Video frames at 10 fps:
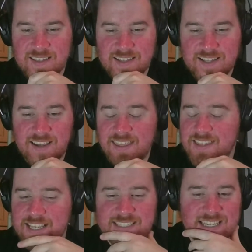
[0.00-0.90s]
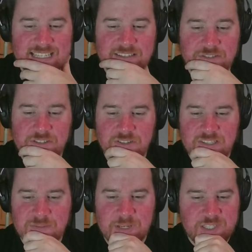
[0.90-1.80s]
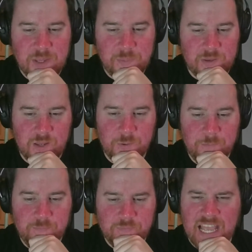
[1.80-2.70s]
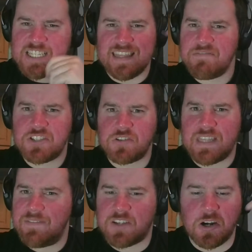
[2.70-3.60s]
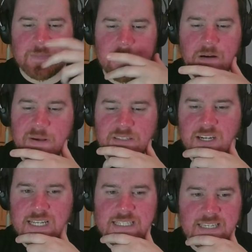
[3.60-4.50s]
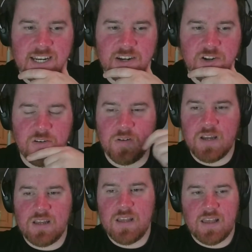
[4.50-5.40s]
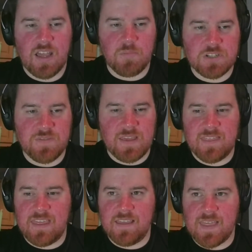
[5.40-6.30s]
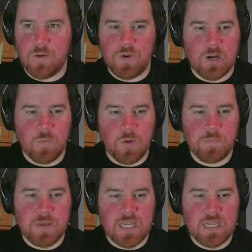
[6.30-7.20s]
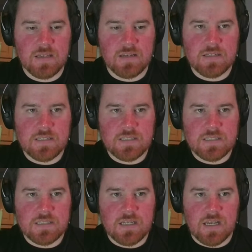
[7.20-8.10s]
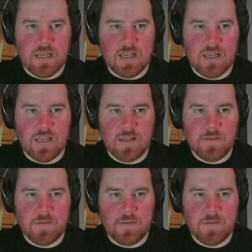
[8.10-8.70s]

Okay, I guess Luchasaurus is my champion now. Actually, they haven't talked to me about titles yet. I don't know how much of a thing that will or won't be. Let